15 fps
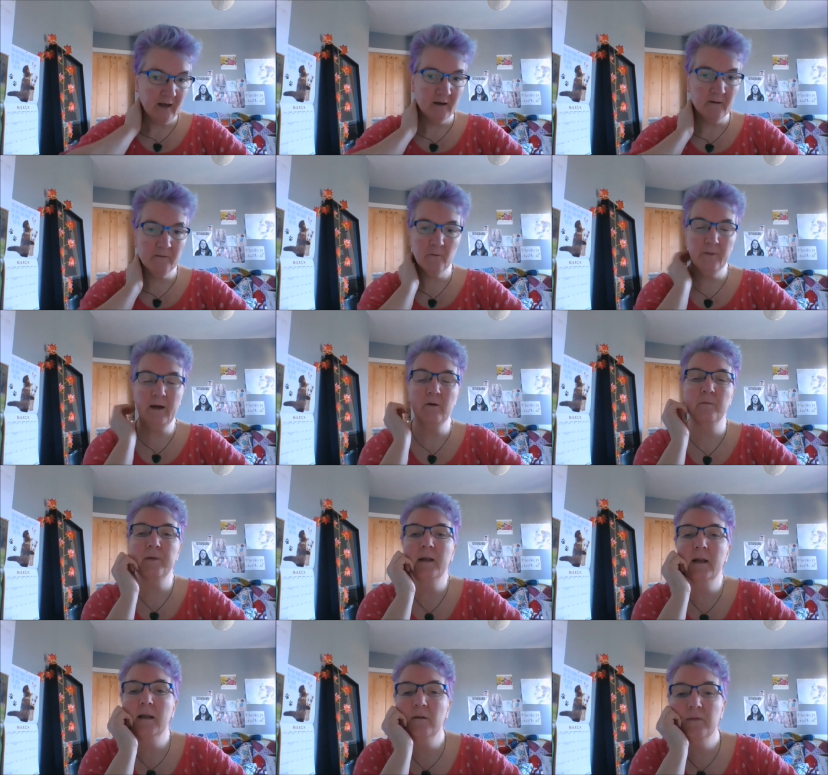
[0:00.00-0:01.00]
And I thought that would
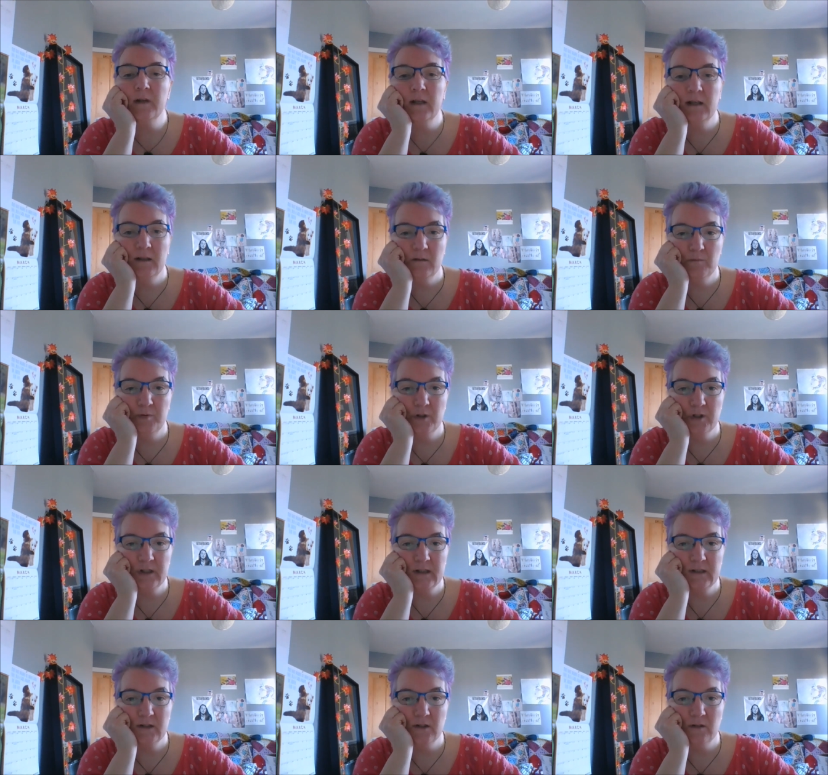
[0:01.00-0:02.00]
be a lovely
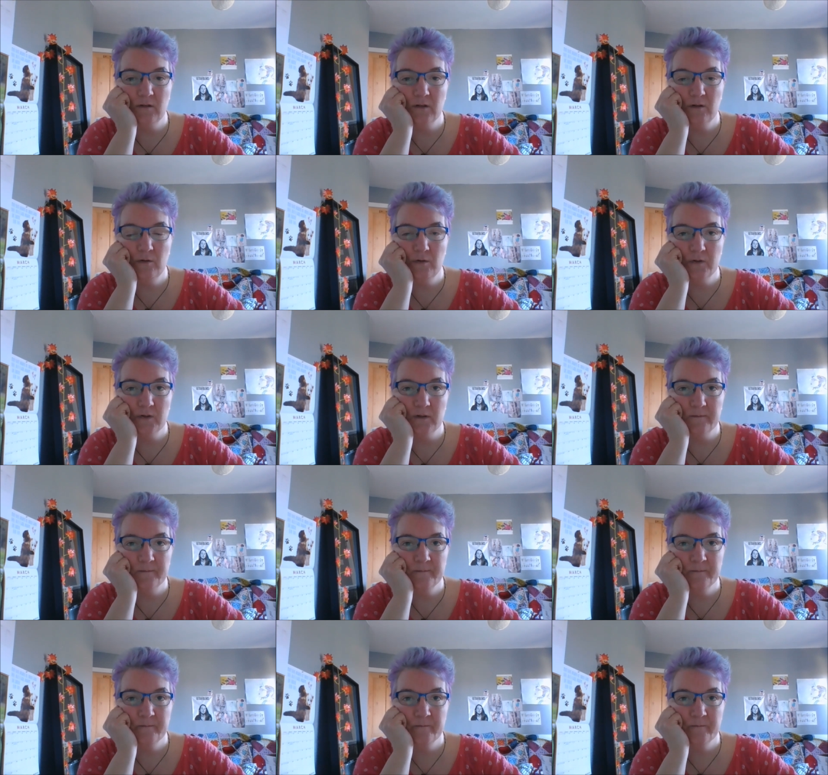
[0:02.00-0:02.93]
project to do a course on.